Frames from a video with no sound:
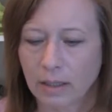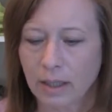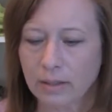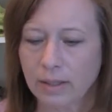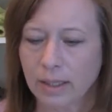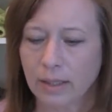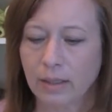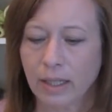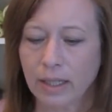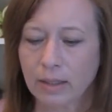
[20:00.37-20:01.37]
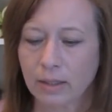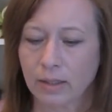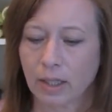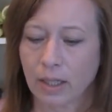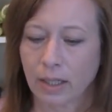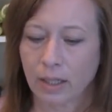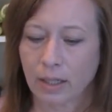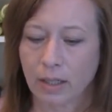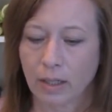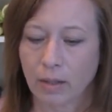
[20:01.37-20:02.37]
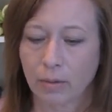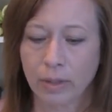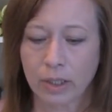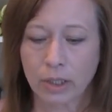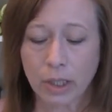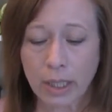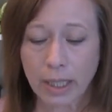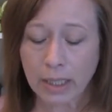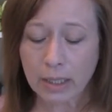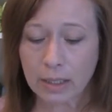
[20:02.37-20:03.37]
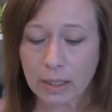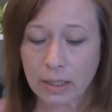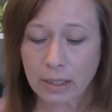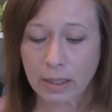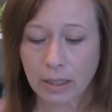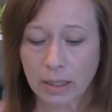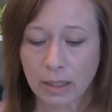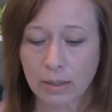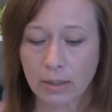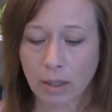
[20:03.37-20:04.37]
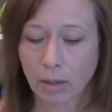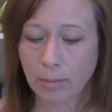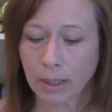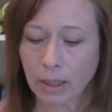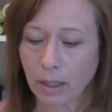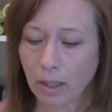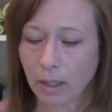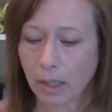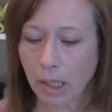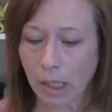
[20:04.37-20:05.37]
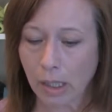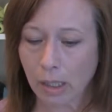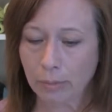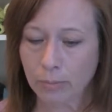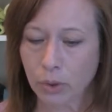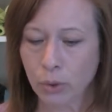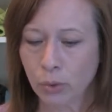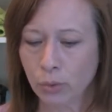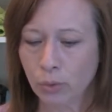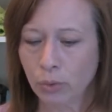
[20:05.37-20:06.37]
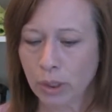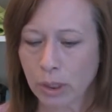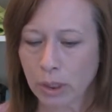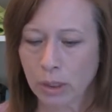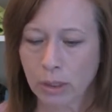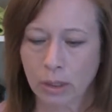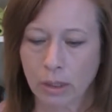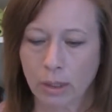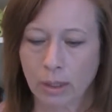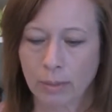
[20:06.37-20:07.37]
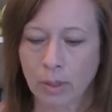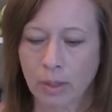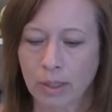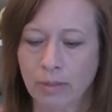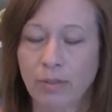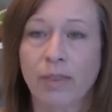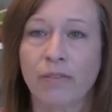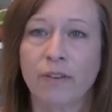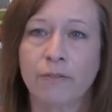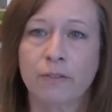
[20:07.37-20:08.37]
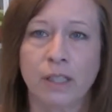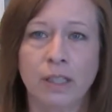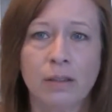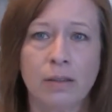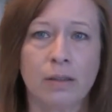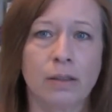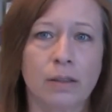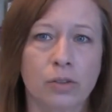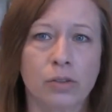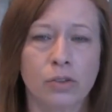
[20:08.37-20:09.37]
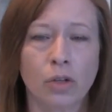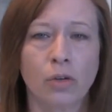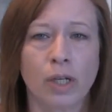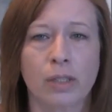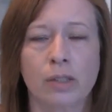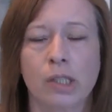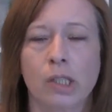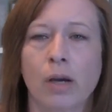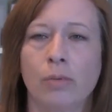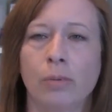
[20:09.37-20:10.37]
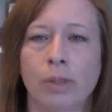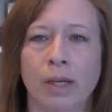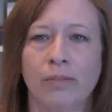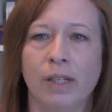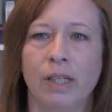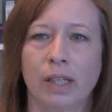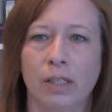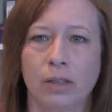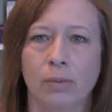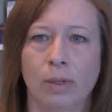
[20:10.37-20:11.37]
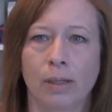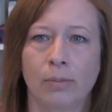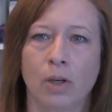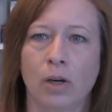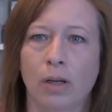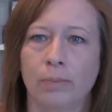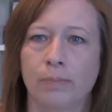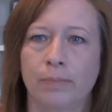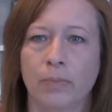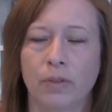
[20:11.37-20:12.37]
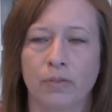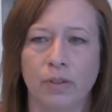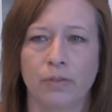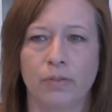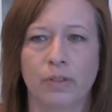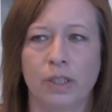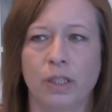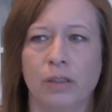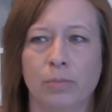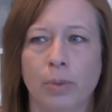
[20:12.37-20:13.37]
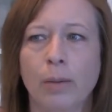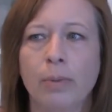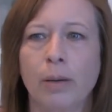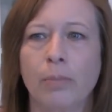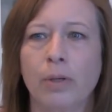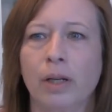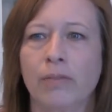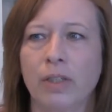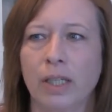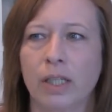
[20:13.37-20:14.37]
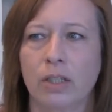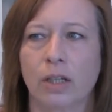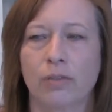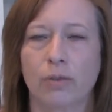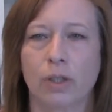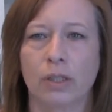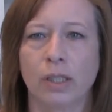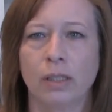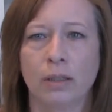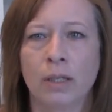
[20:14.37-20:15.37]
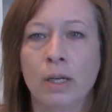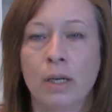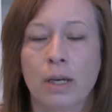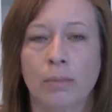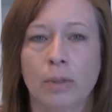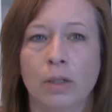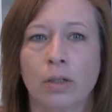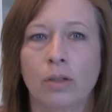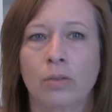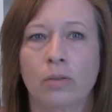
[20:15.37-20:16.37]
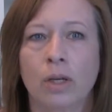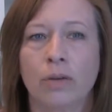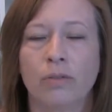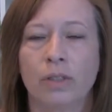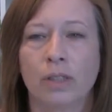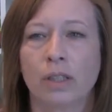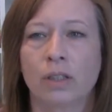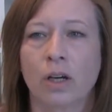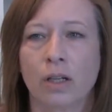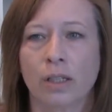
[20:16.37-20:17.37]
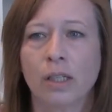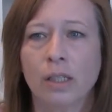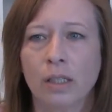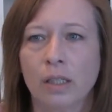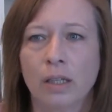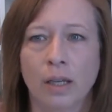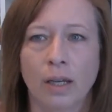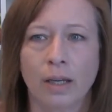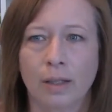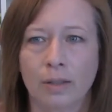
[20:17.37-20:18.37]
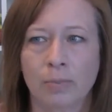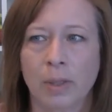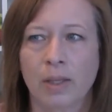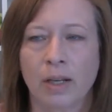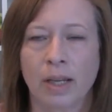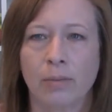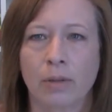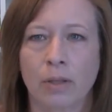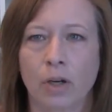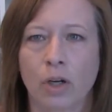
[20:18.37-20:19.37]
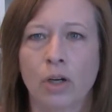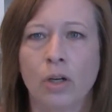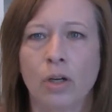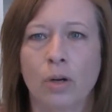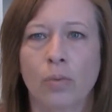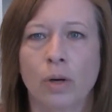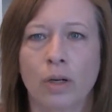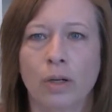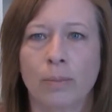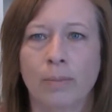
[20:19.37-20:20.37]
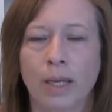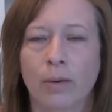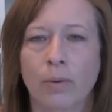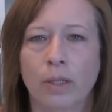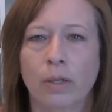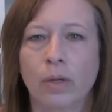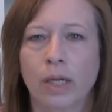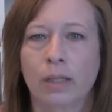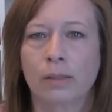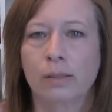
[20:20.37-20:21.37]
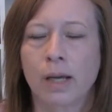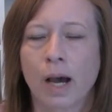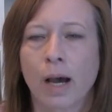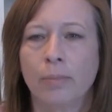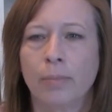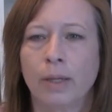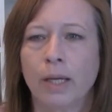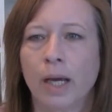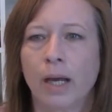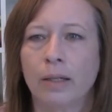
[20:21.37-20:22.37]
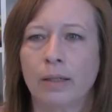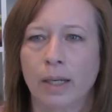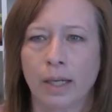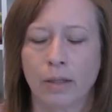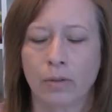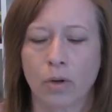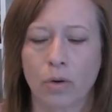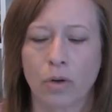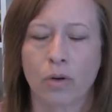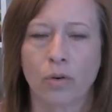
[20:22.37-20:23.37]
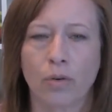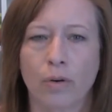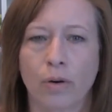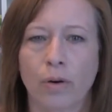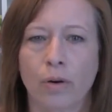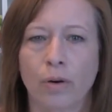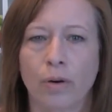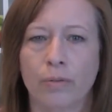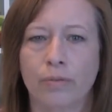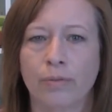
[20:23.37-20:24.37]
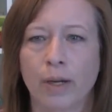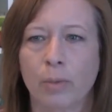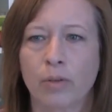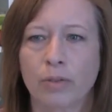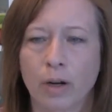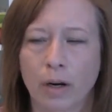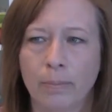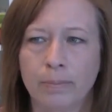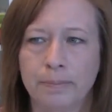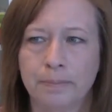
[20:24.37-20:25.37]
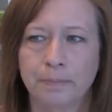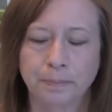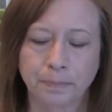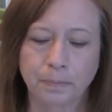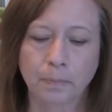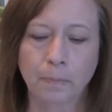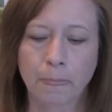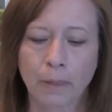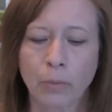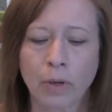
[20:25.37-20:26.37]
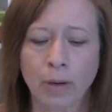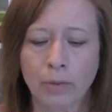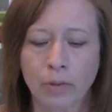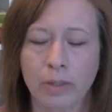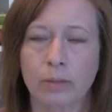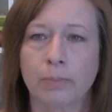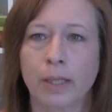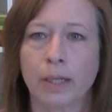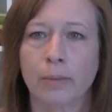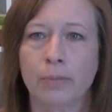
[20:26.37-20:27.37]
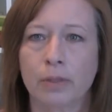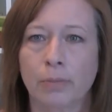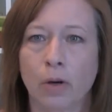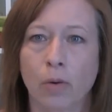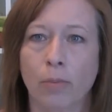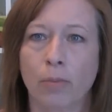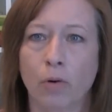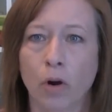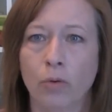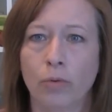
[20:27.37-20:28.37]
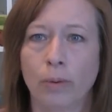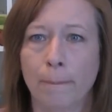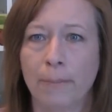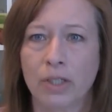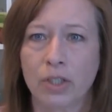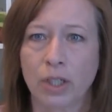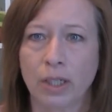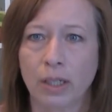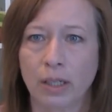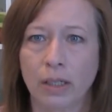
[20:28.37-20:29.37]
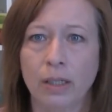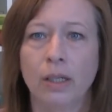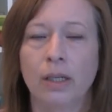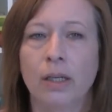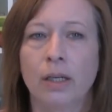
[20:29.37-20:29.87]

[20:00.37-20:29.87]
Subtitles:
let's see, the next retreat is coming up soon. I'm going to leave on the 15th, so the Etsy shop will be on vacation while I'm gone. The 15th. Probably I'll put it on vacation on the 14th. I'm going to go visit Kagi and spend the night with her. We're going to make one quick stop at a local fiber farm where I'm going to pick up some homegrown Michigan